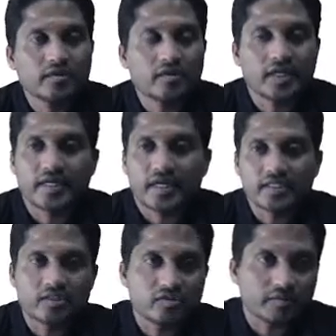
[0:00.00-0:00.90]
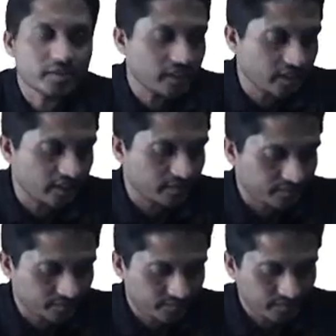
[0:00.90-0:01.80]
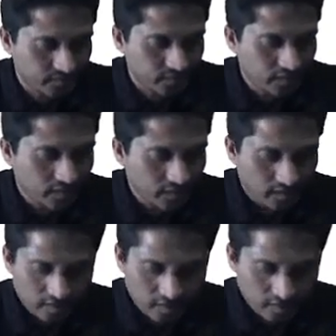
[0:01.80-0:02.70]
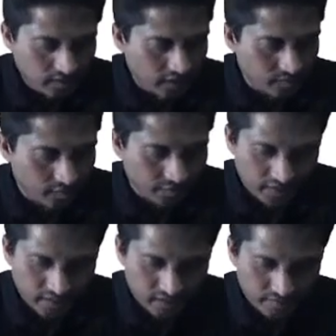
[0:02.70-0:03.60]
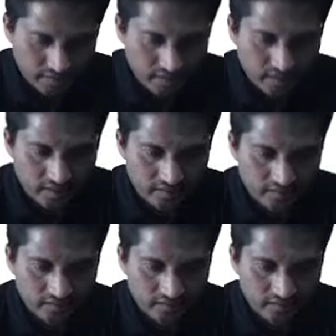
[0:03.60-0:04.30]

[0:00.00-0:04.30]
Right, answer is option D. Let's move to the next question.